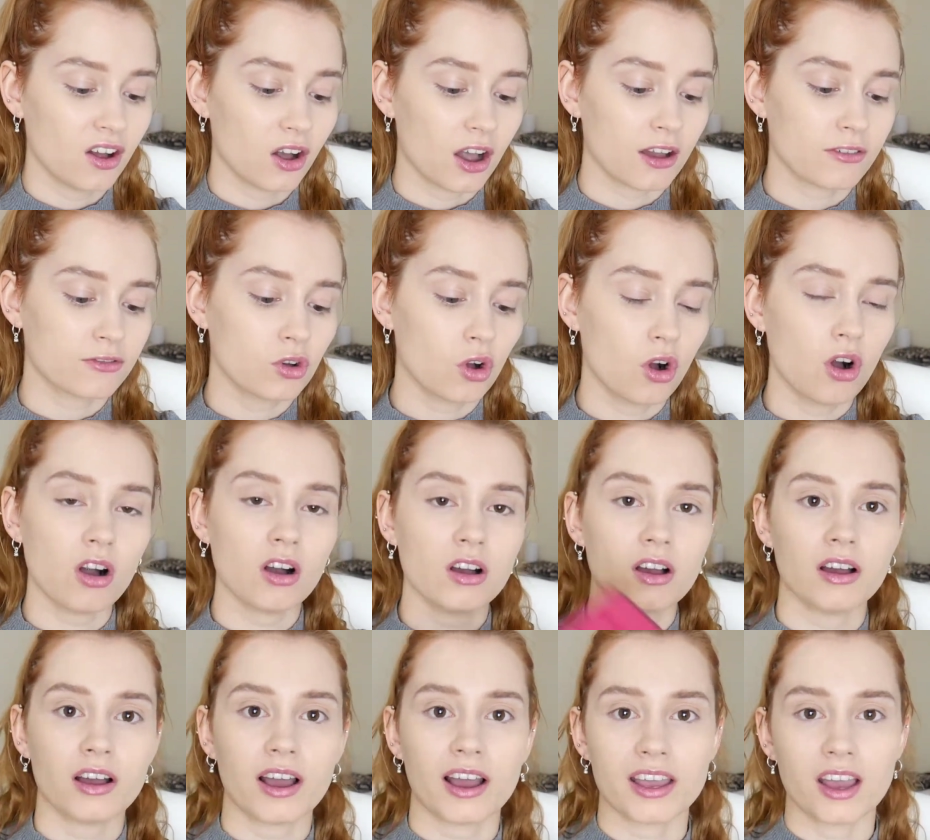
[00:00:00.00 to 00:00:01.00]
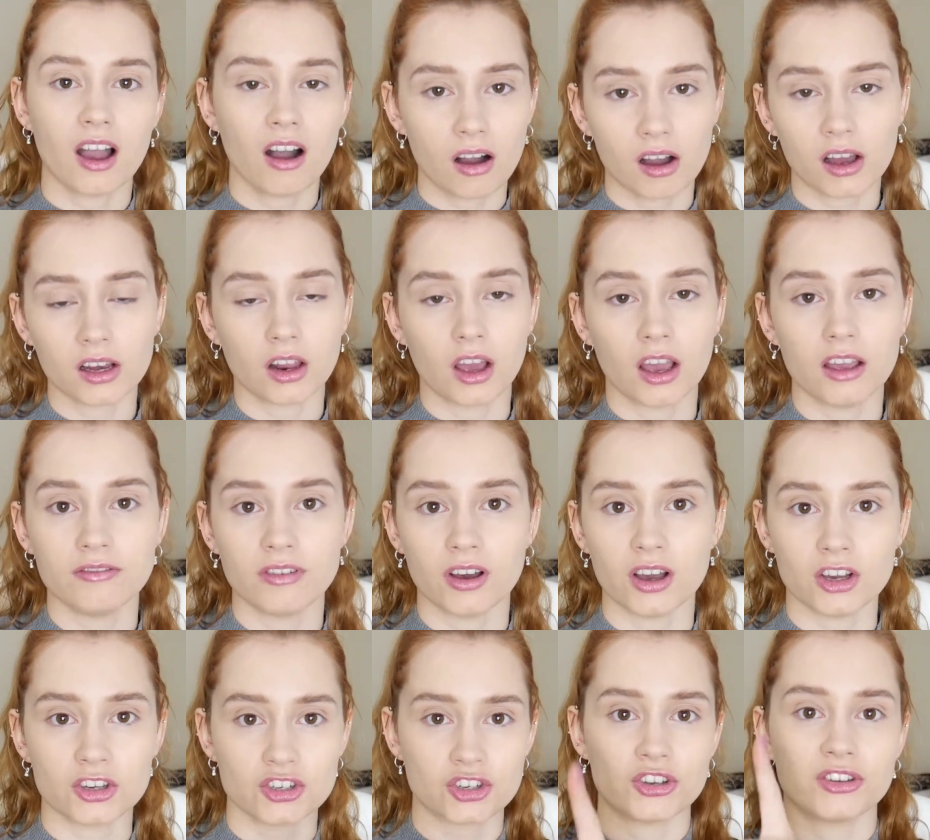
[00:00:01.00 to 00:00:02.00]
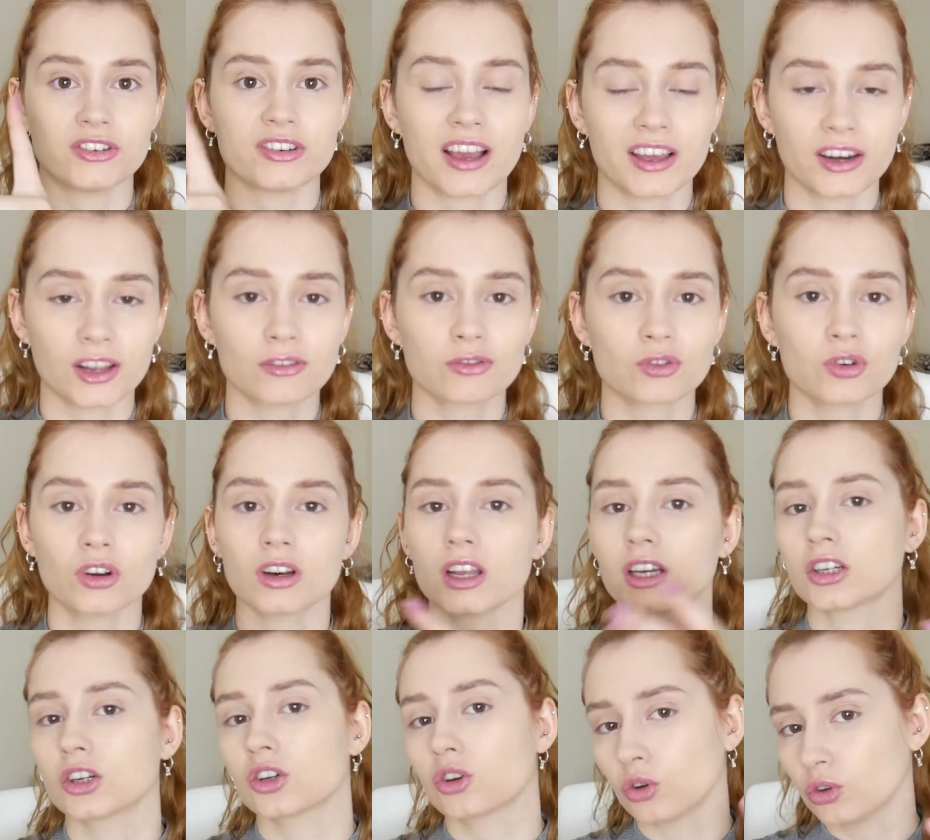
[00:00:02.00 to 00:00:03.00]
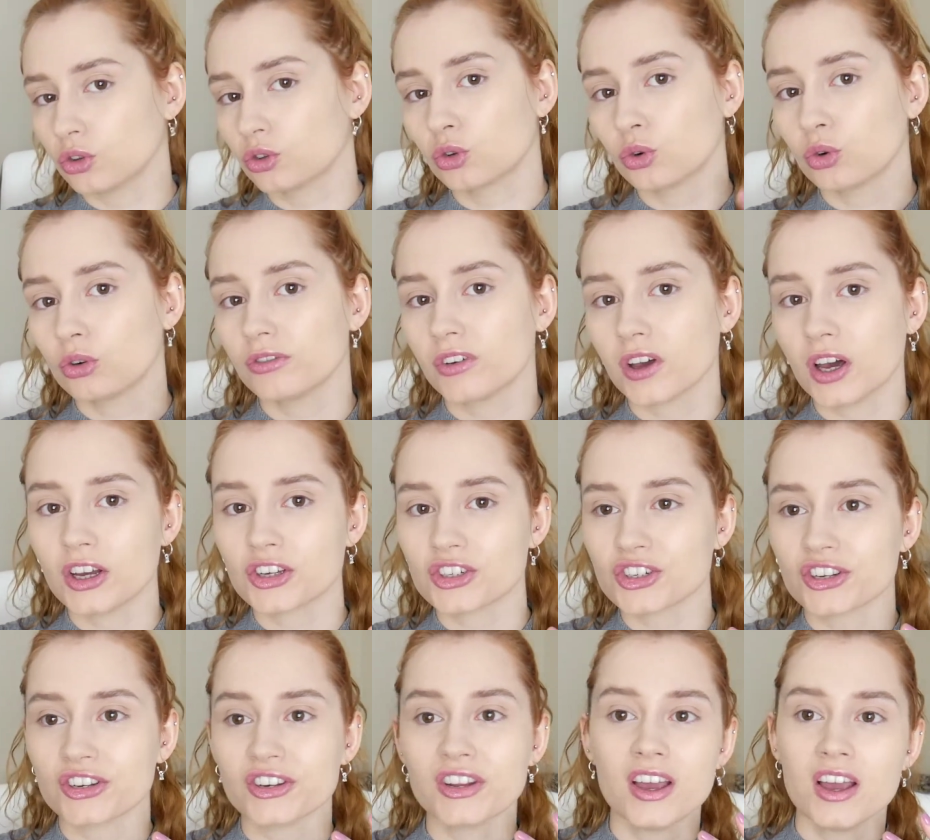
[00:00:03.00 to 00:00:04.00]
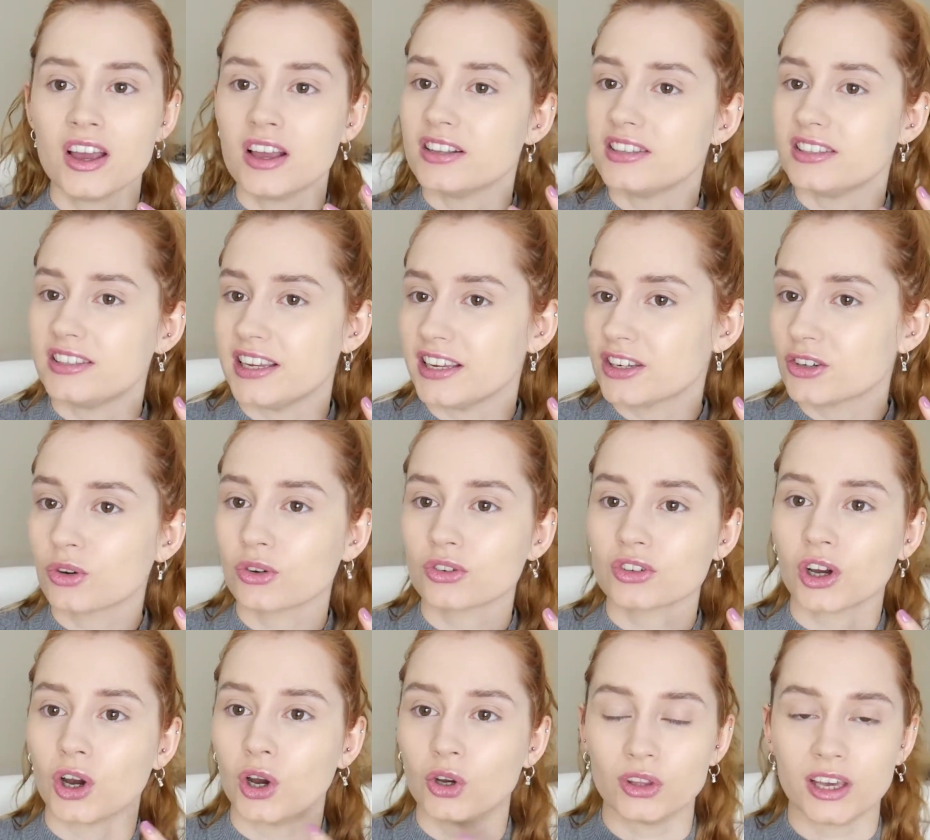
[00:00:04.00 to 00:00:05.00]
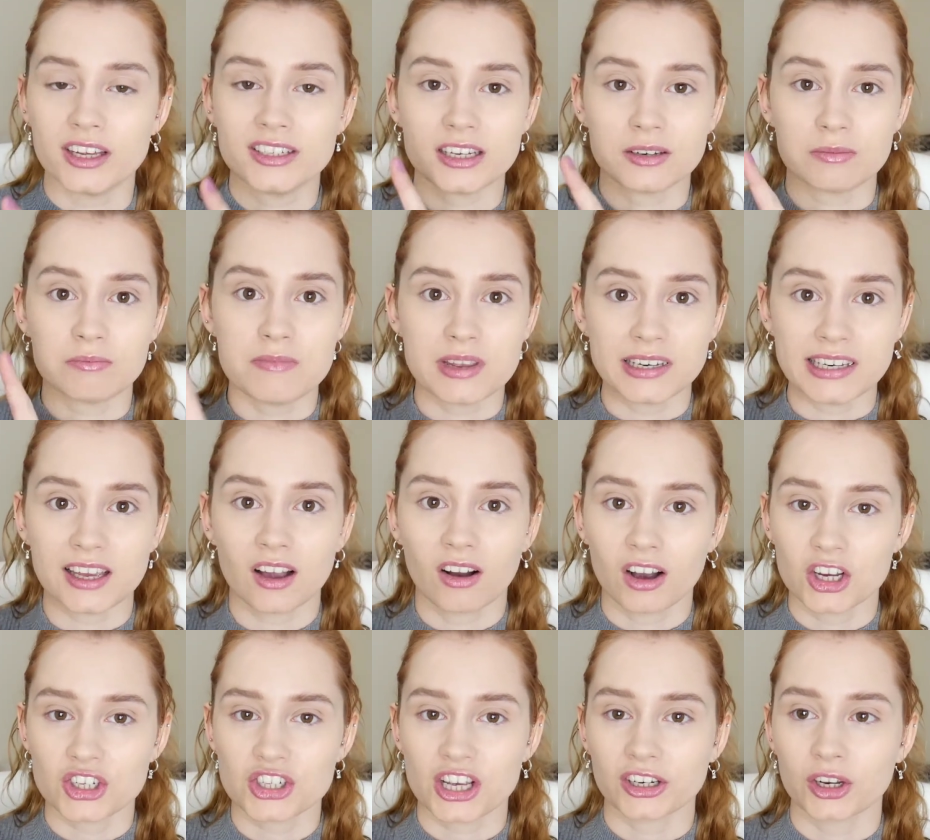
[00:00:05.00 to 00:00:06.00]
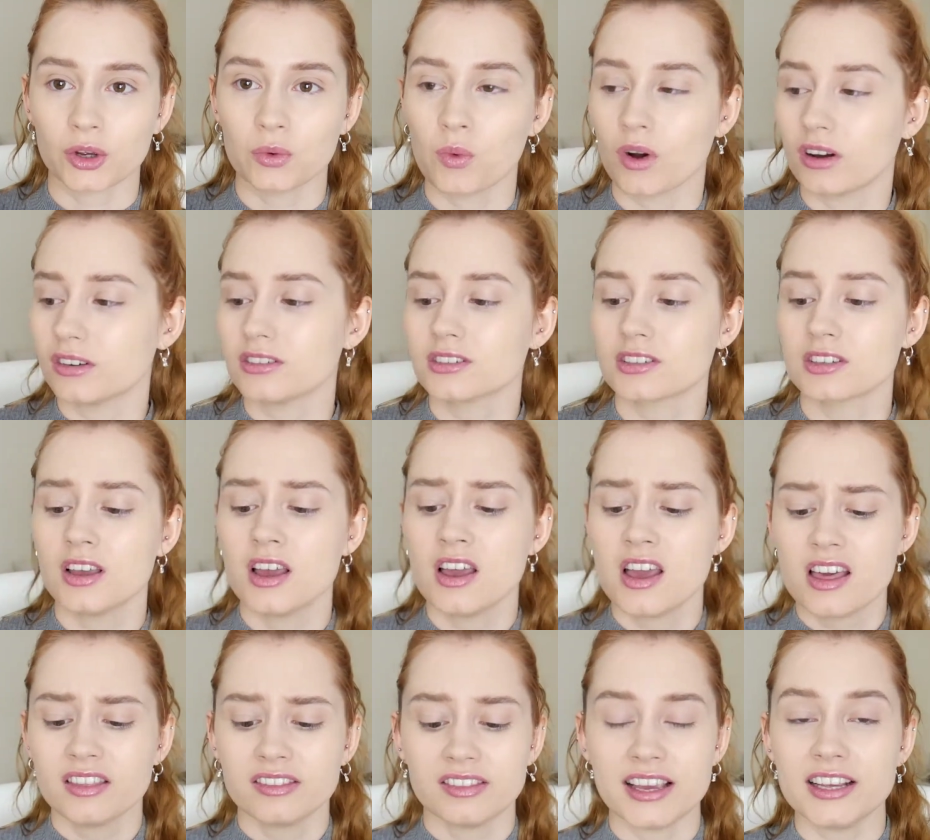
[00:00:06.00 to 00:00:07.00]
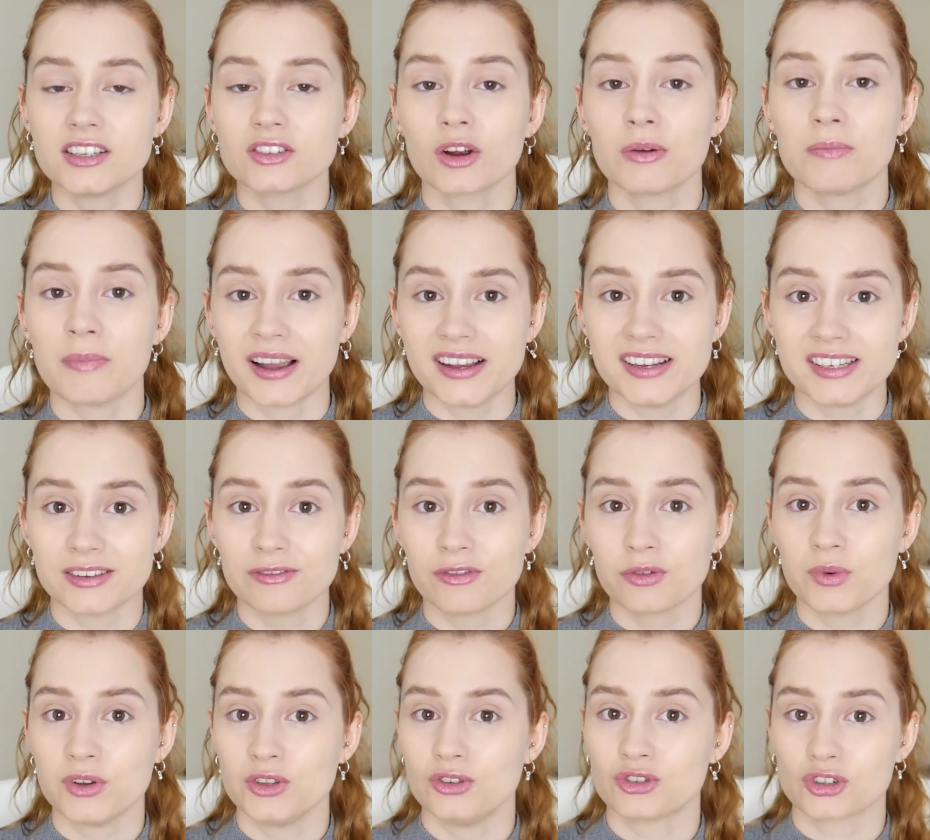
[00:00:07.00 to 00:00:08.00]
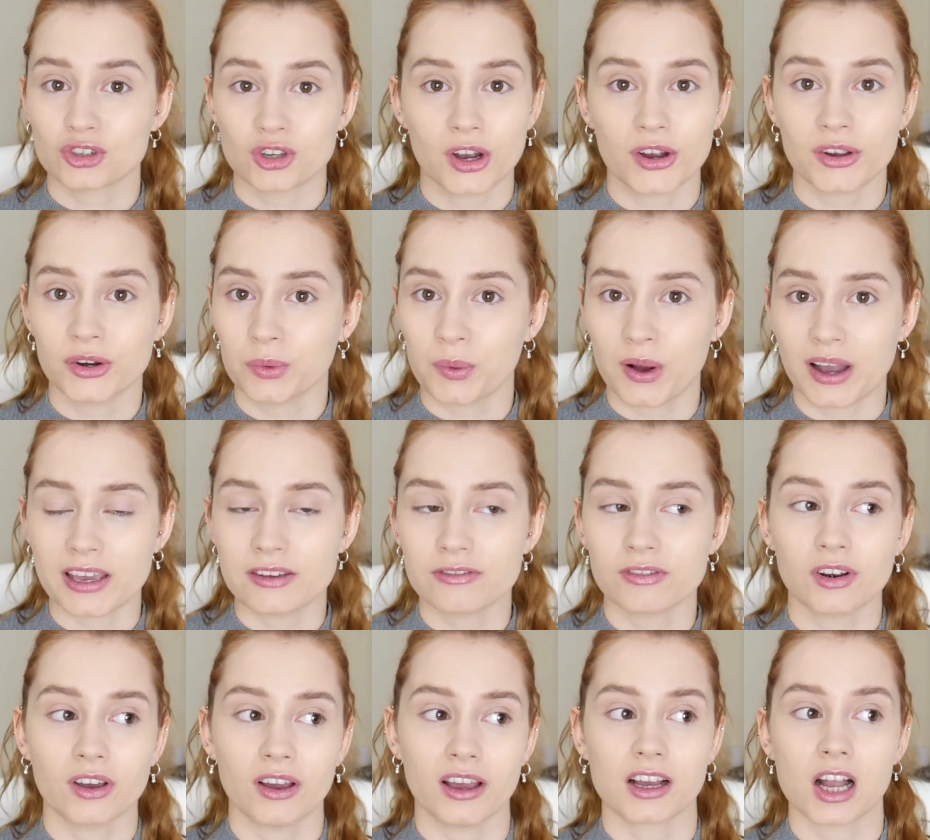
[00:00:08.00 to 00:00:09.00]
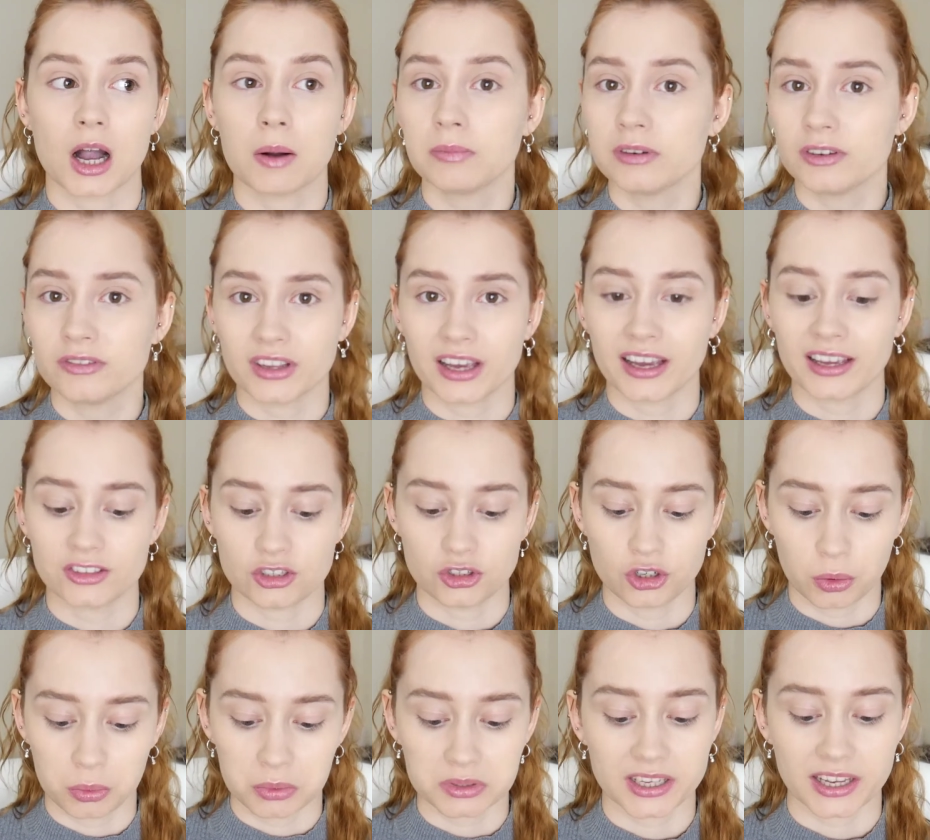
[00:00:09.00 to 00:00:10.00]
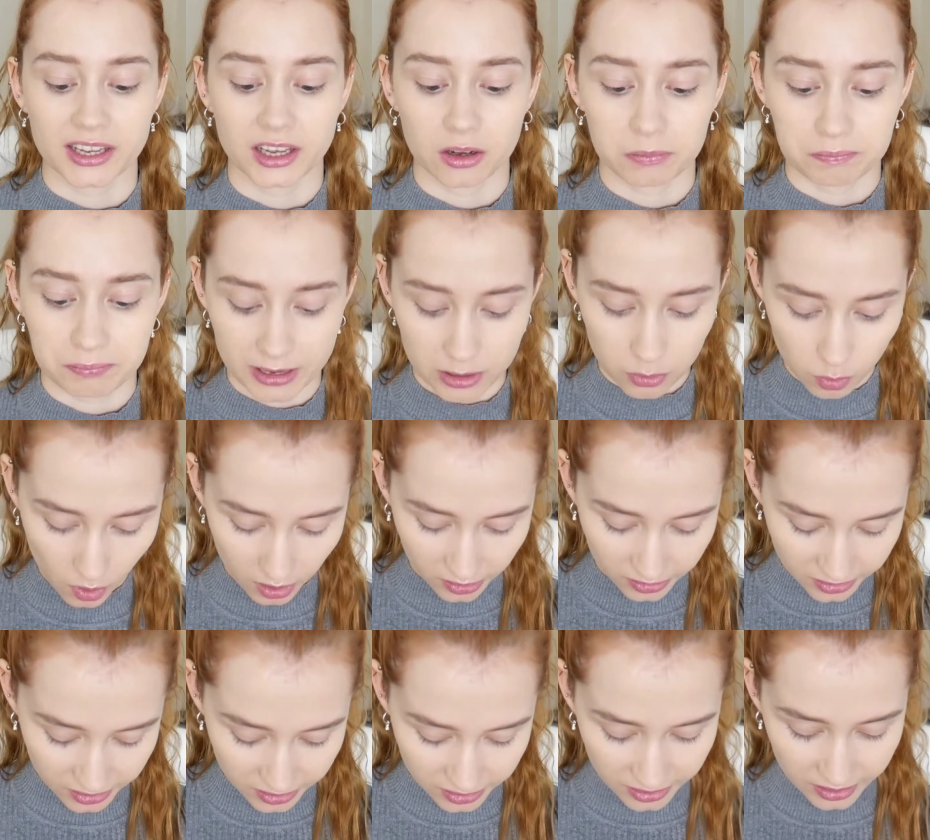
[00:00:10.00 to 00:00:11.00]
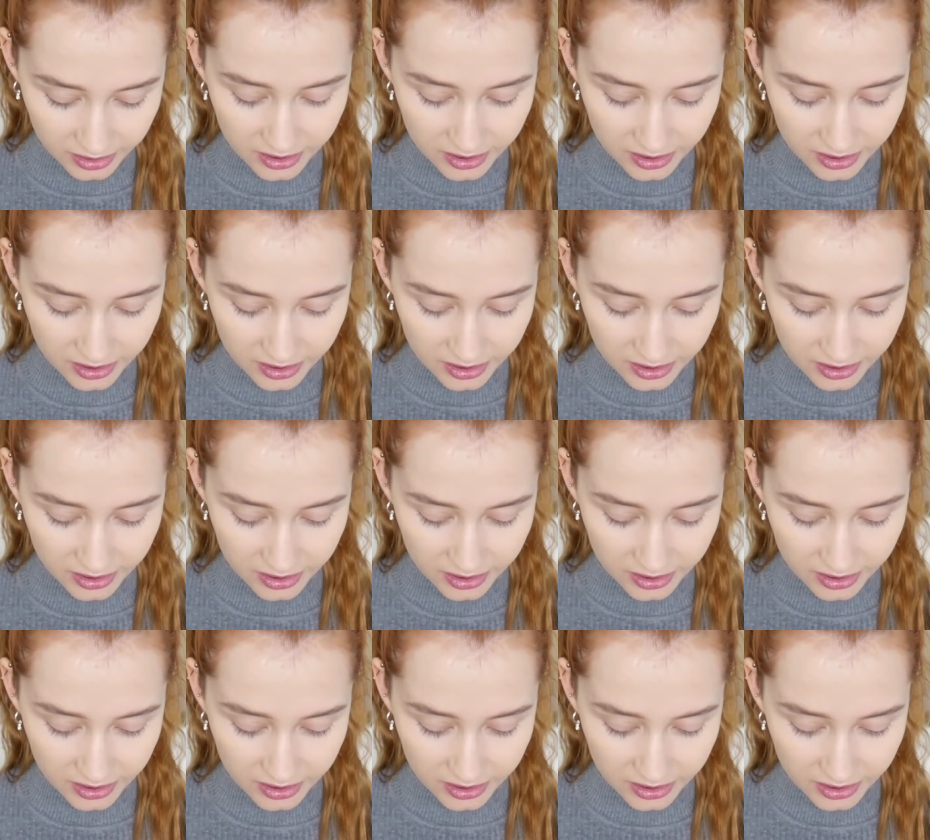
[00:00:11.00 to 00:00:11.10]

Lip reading: I've got a highlight version and I've got like a contour version. Did not know they did mini eyeshadow ones. These are amazing for when you're just going away for like a couple of days. You don't want to take a big one.